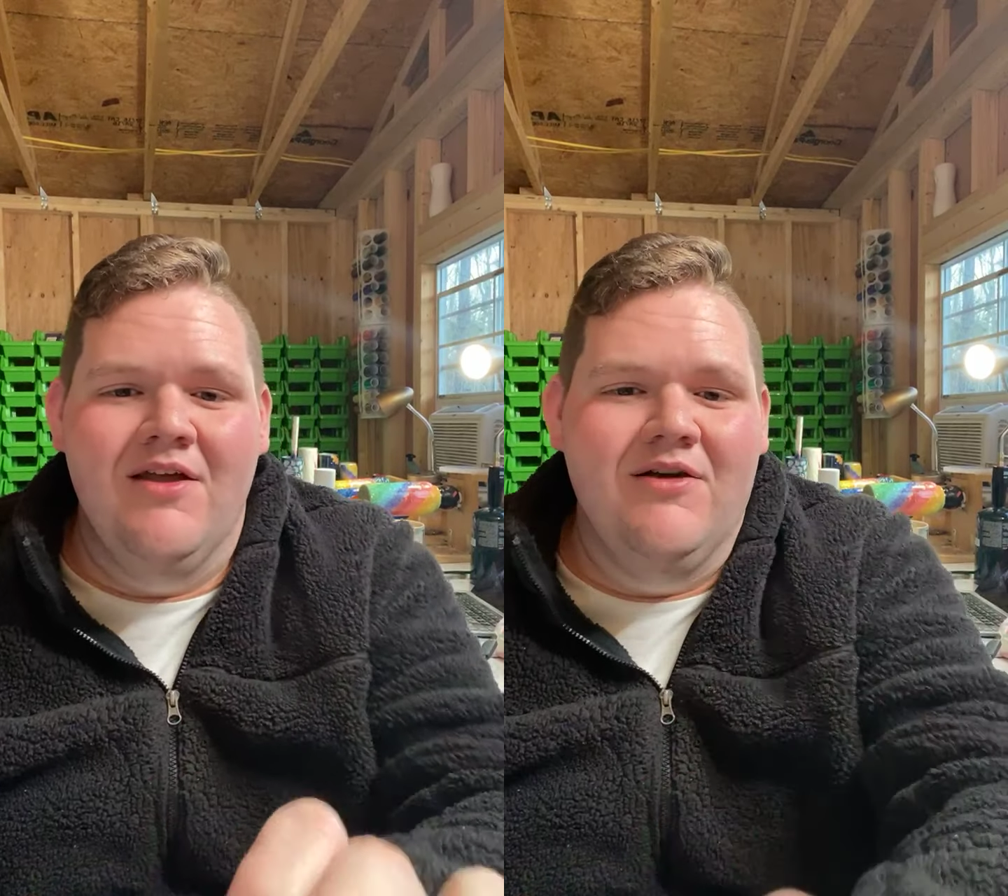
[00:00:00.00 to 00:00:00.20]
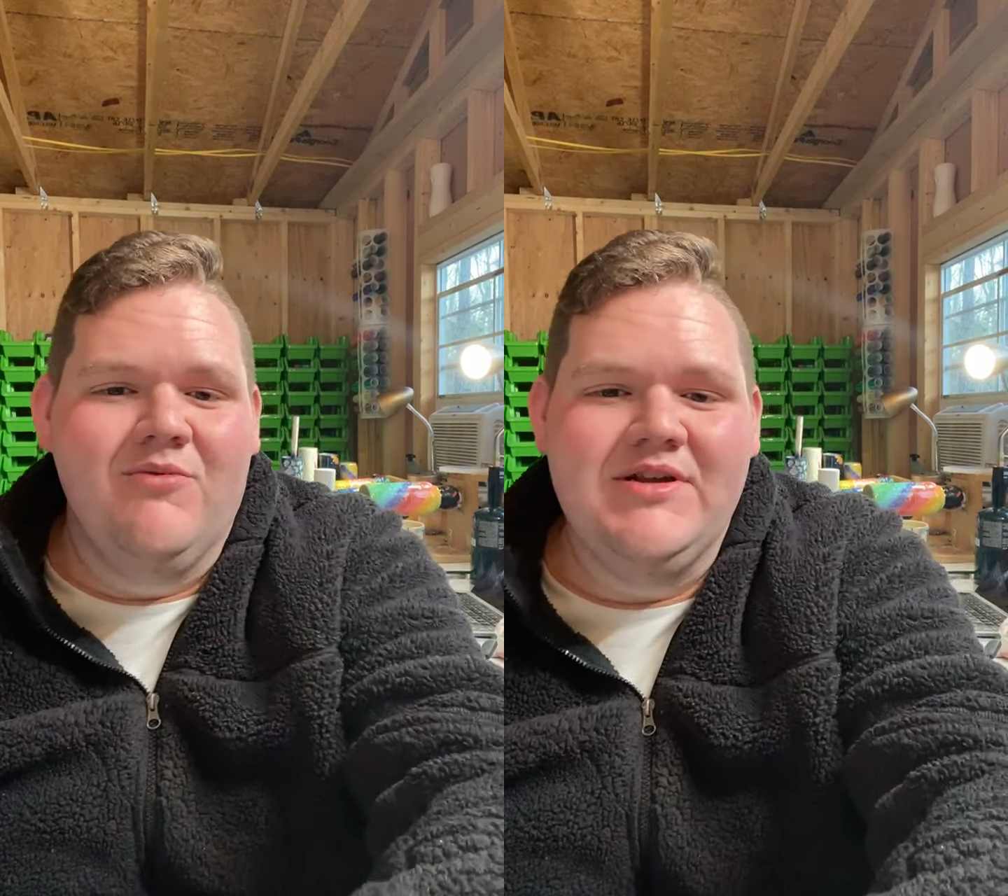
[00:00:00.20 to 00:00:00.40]

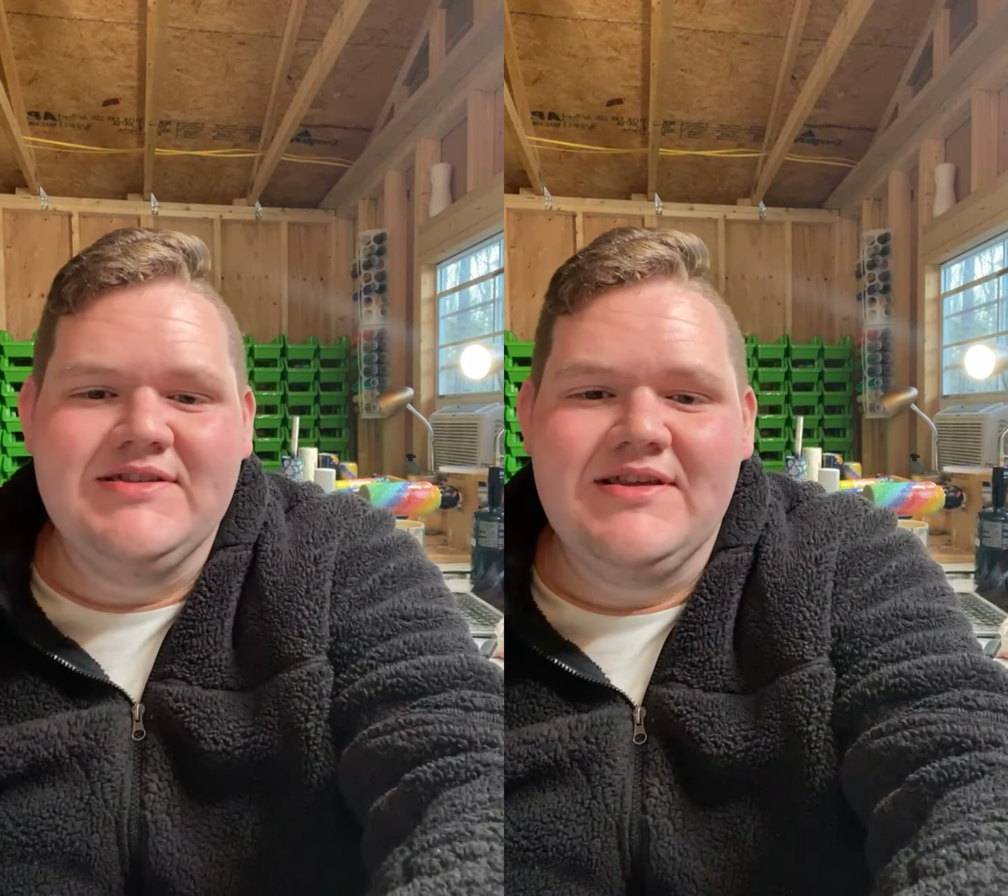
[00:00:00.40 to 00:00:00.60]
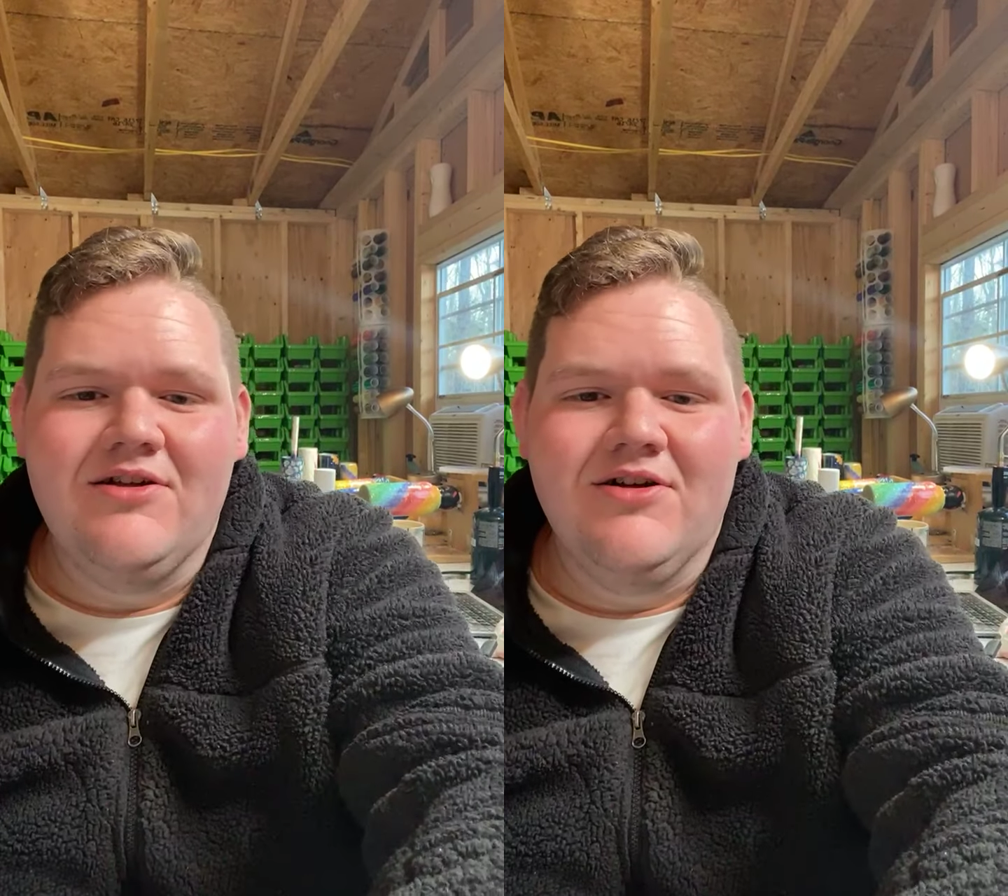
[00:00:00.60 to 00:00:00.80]
we
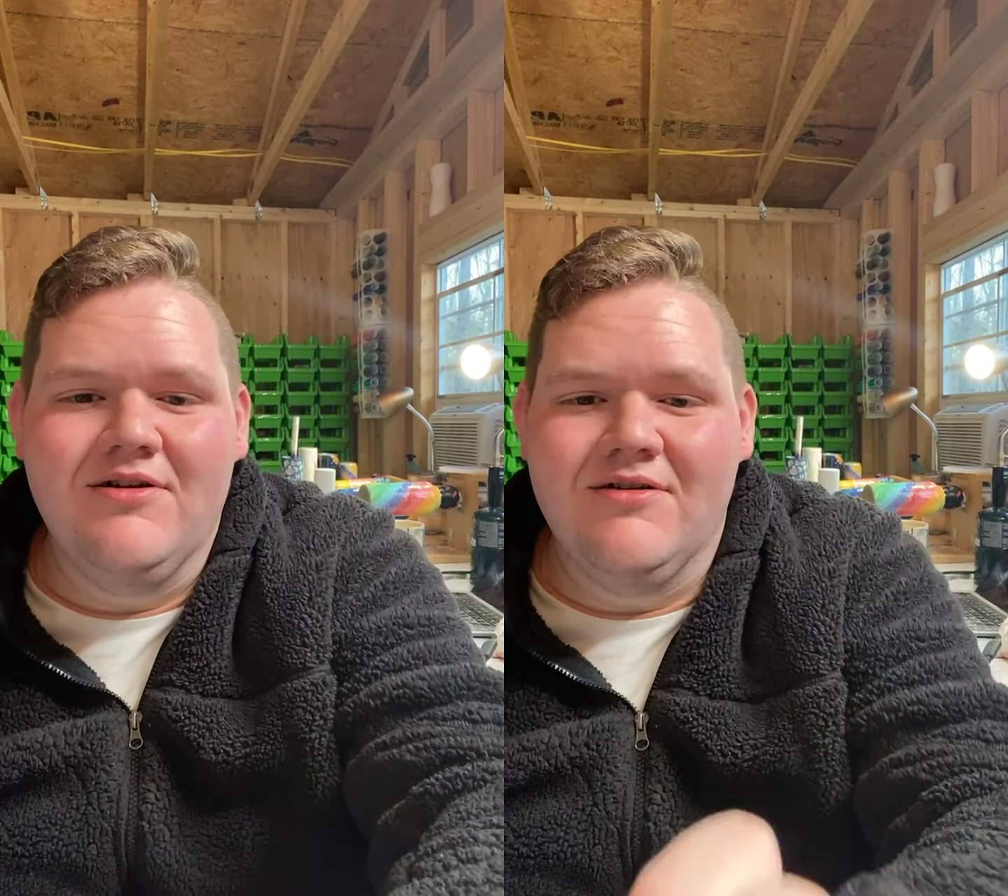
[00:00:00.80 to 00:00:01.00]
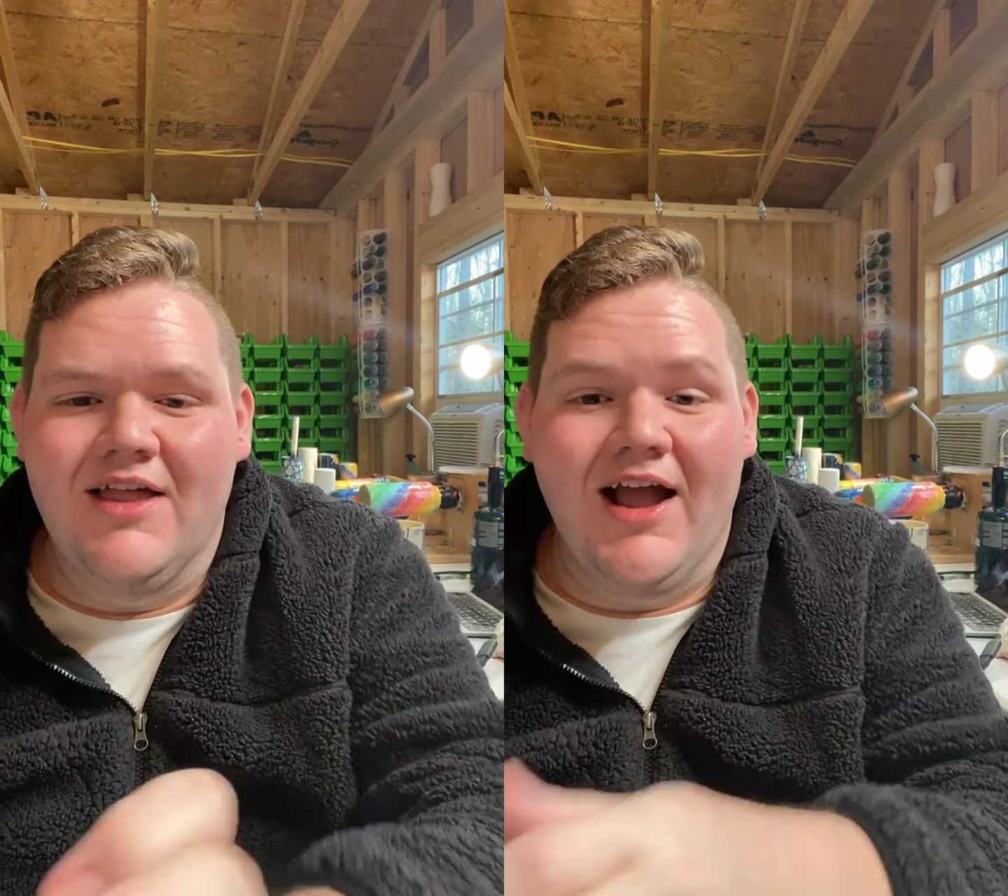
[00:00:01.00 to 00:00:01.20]
sell
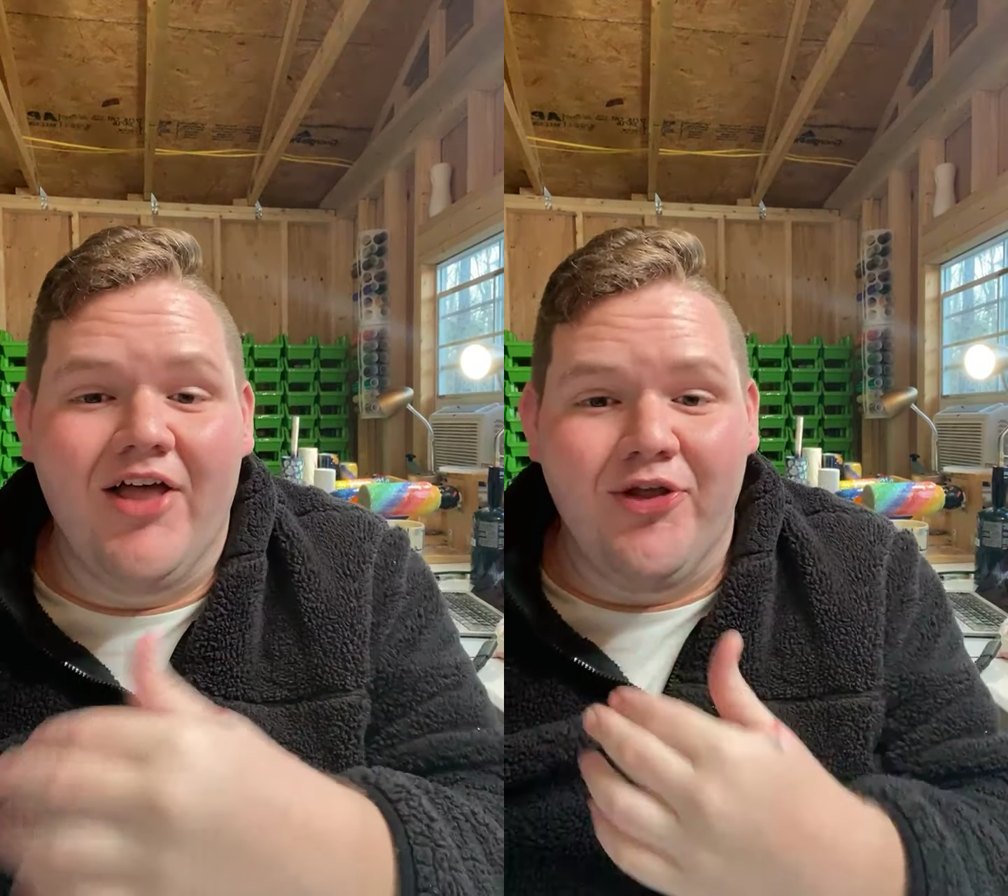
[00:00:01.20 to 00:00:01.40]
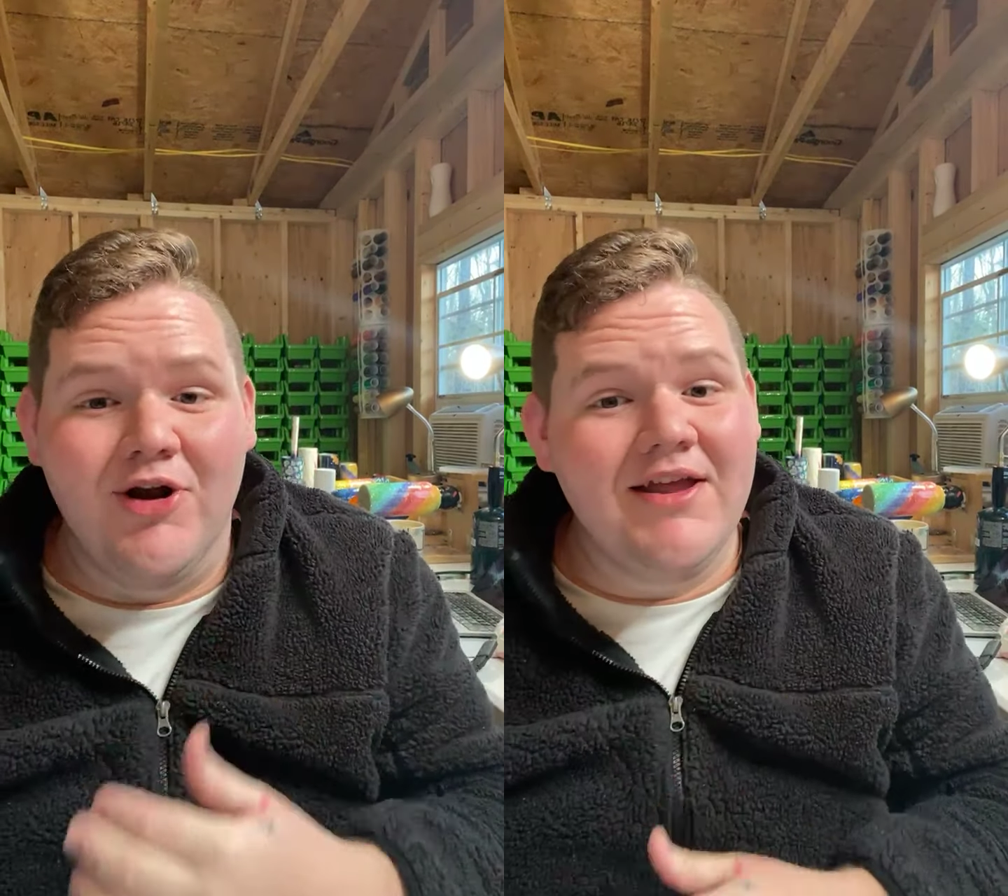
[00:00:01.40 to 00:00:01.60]
like a
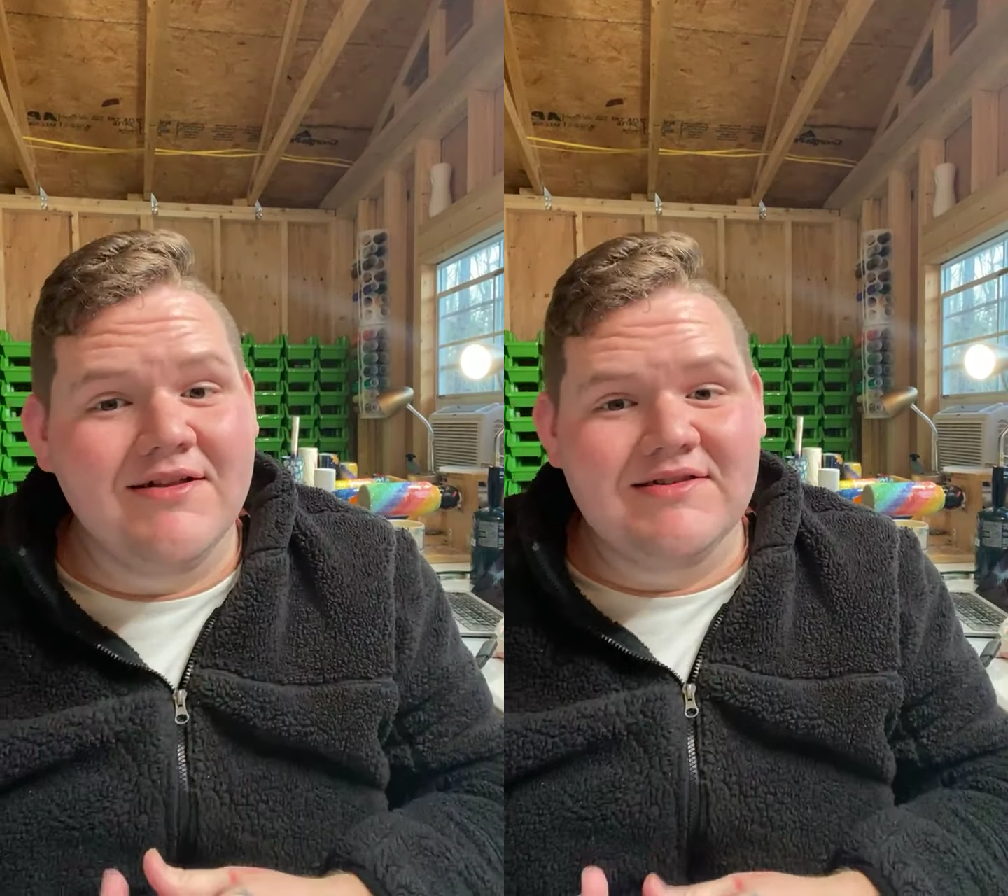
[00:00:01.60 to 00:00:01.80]
30-ounce